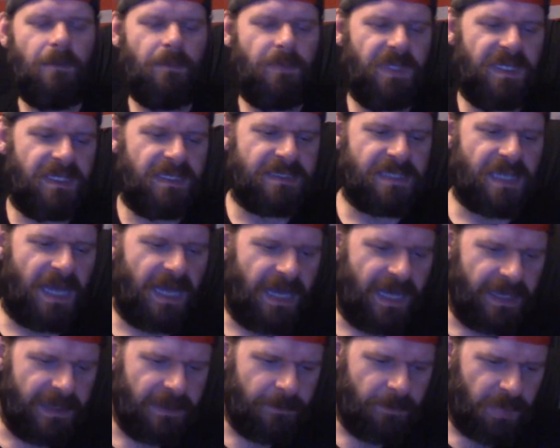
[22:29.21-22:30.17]
because
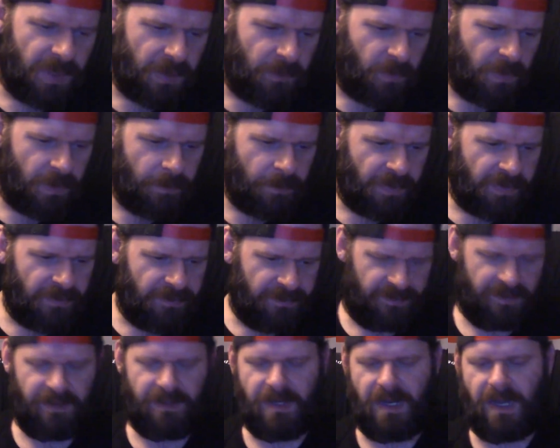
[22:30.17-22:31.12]
I am but one
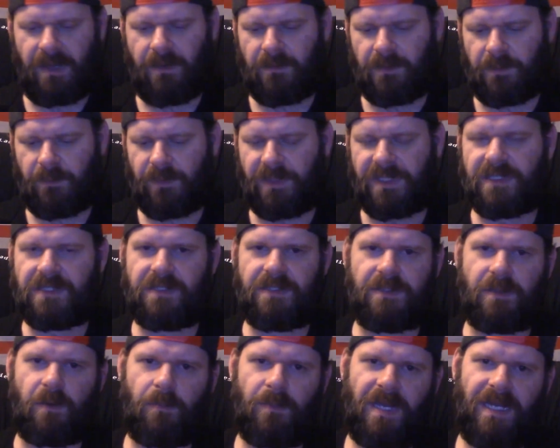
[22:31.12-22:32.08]
person and I only reach
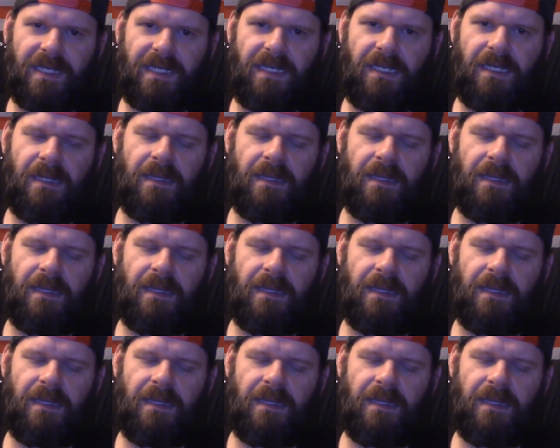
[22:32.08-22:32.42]
so many.